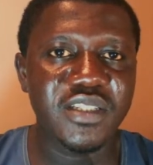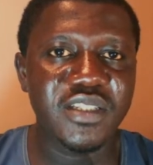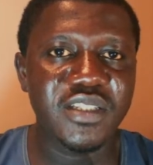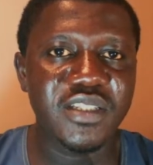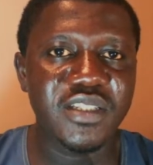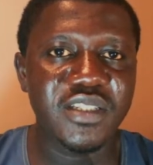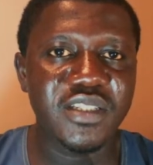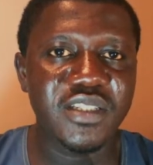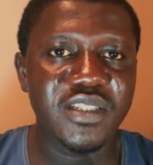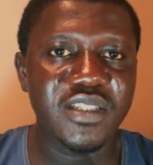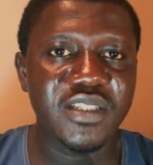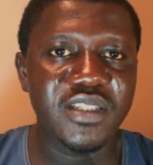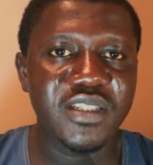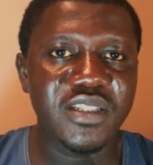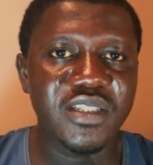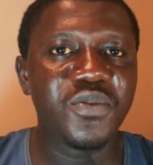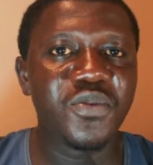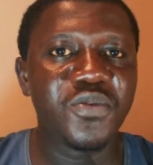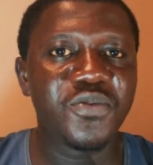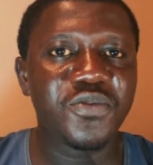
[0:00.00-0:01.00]
But if you
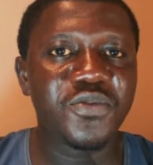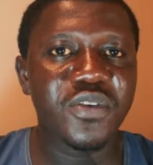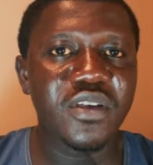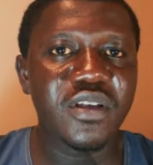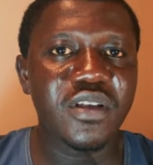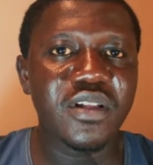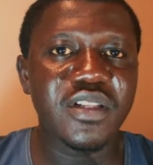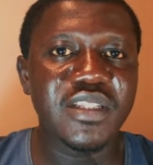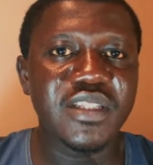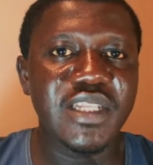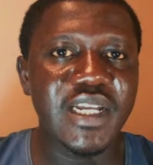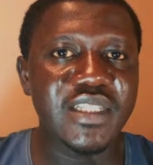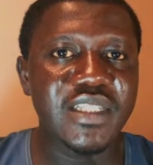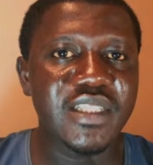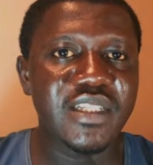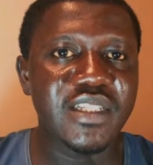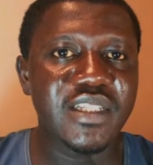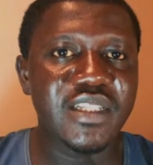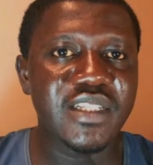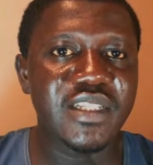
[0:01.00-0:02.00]
feel that is
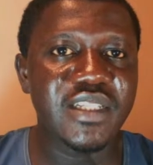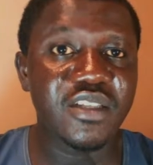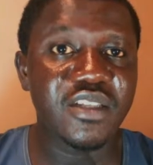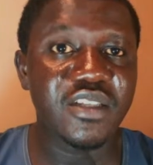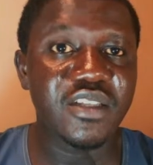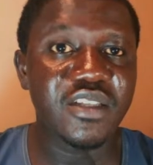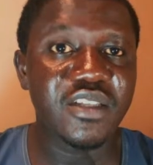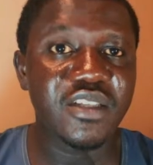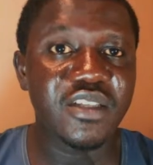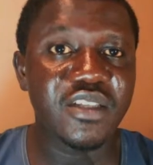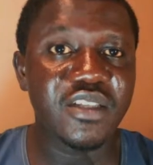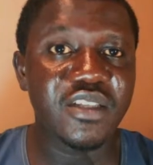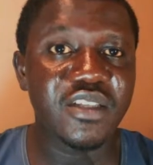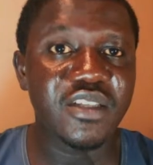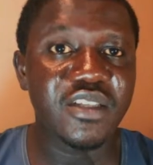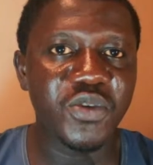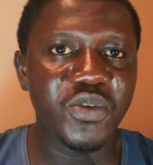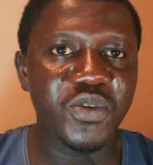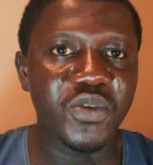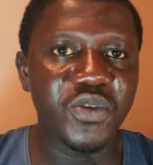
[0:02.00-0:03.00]
a problem for
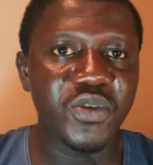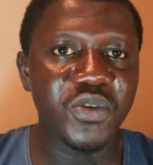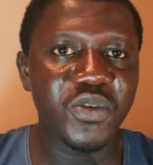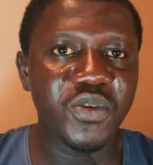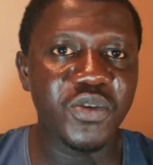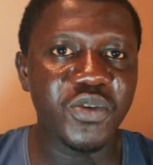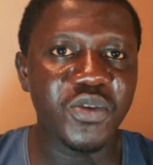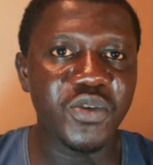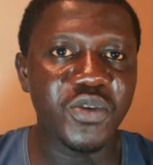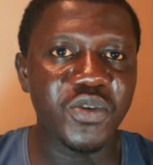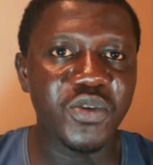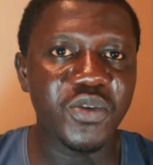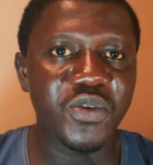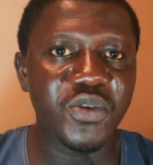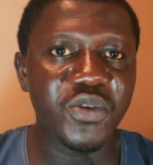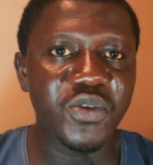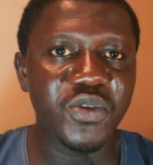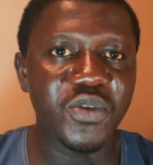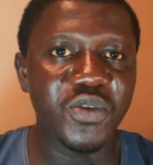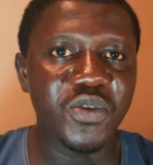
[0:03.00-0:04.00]
you,
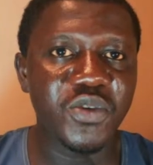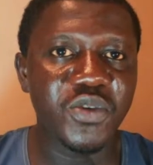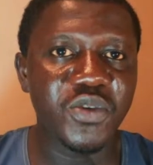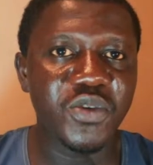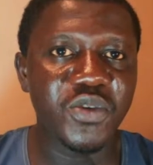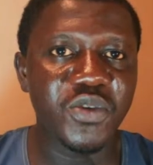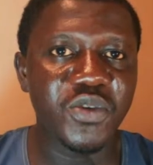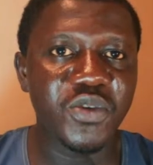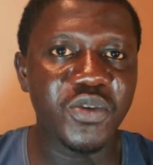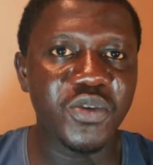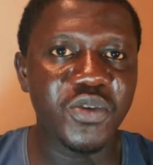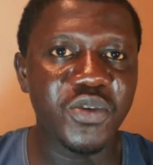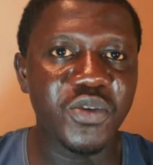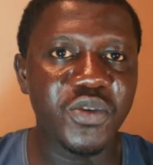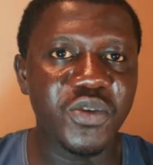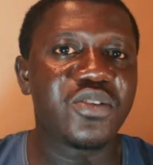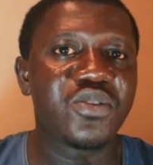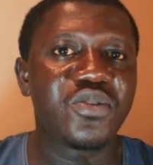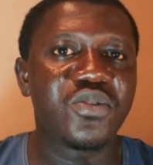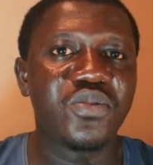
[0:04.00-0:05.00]
there are other
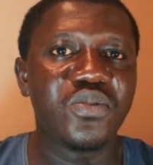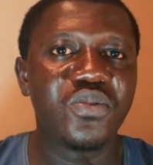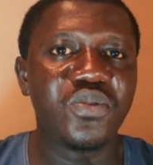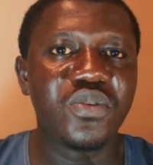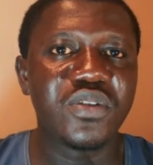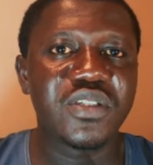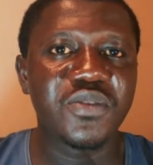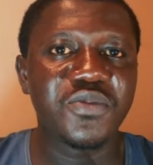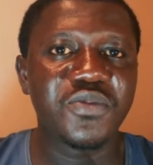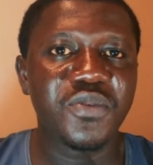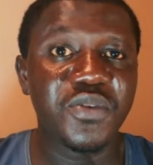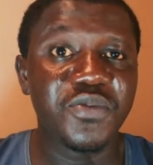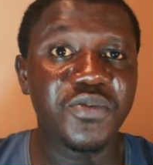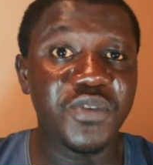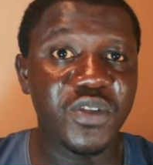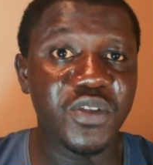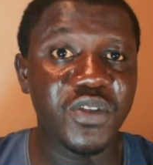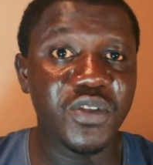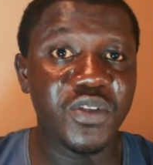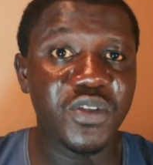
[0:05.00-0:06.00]
tools for
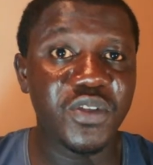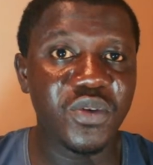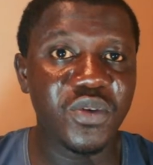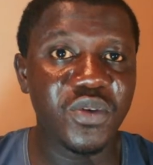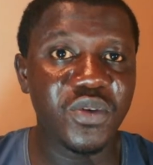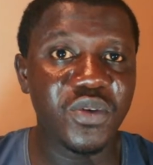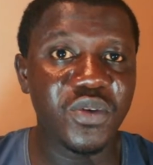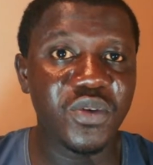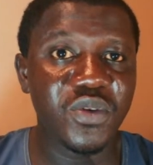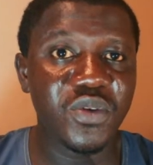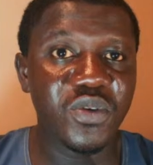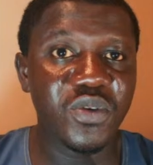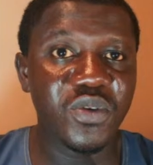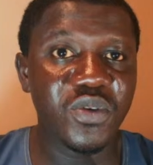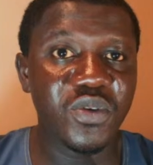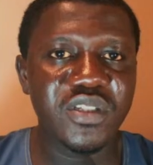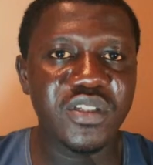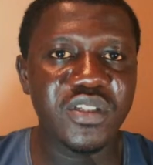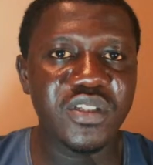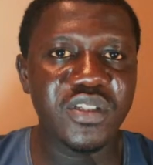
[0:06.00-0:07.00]
video editing
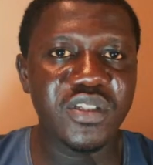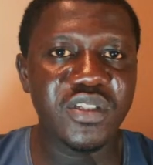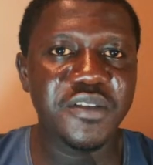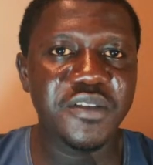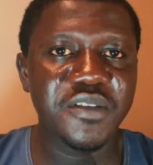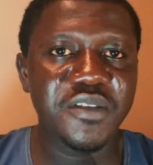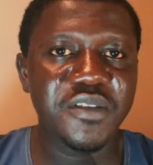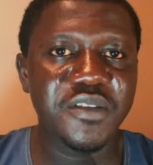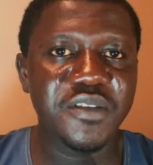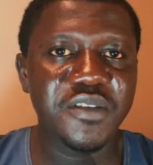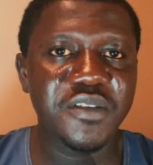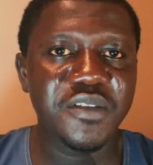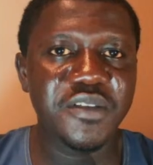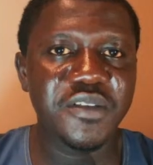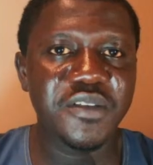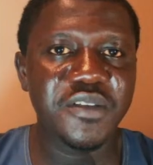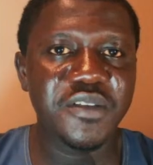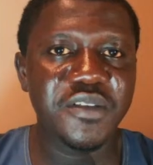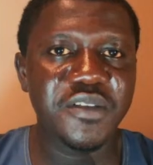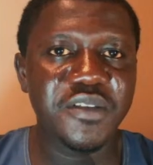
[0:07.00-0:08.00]
tools. I
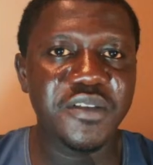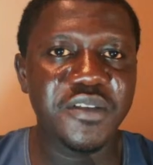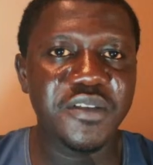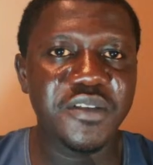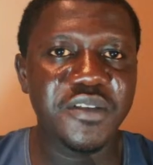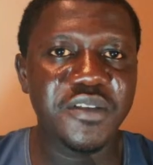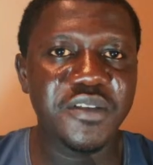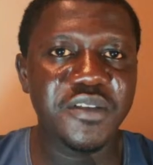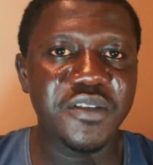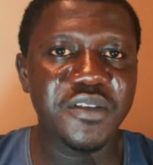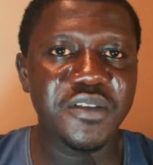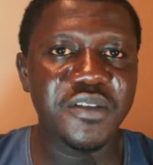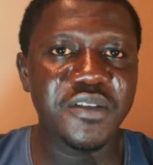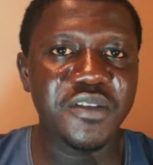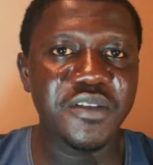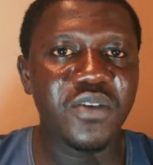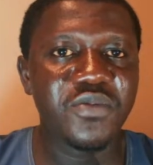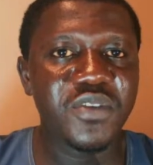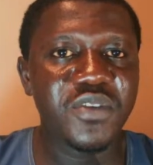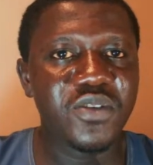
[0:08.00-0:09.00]
believe in the course of our
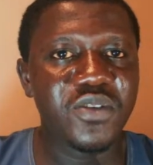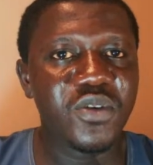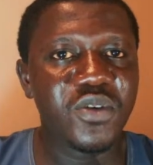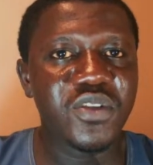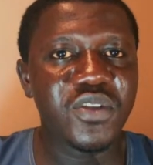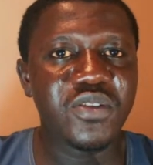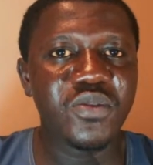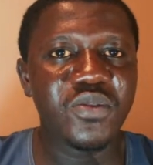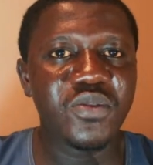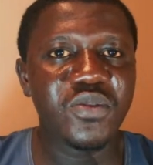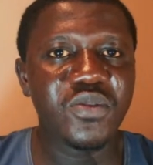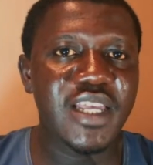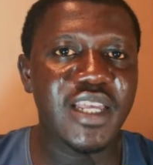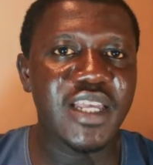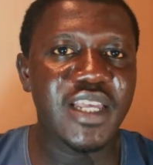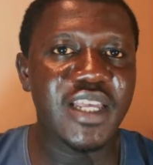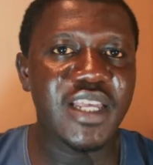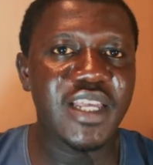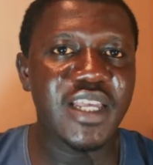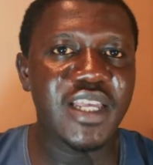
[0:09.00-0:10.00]
video to
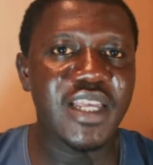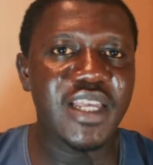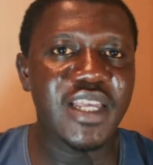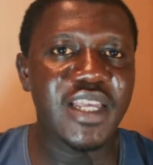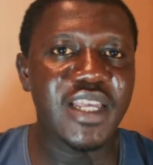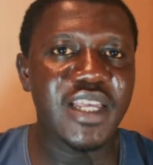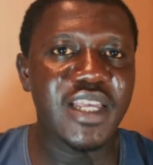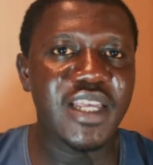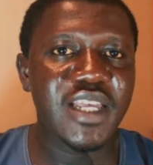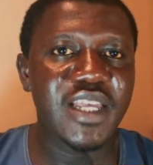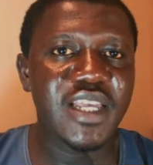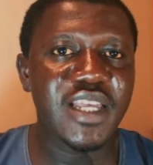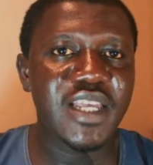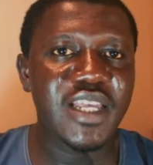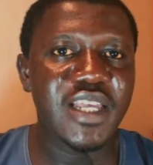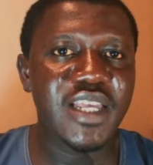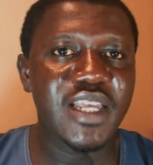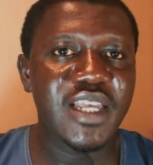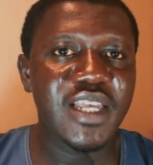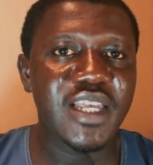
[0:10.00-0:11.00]
CapCut and DaVinci
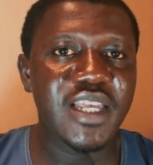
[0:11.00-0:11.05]
Resolve,